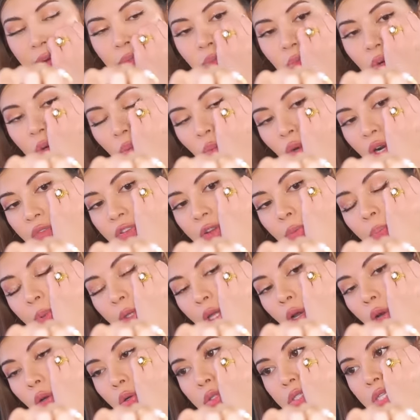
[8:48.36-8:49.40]
I'm, what if it
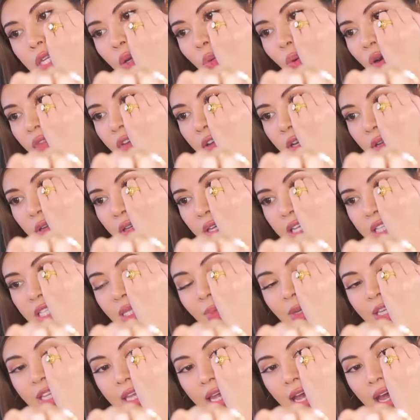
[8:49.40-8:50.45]
blows? Like, what if it
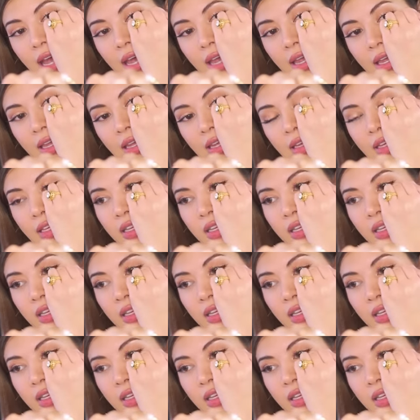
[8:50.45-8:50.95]
hits me in the eye?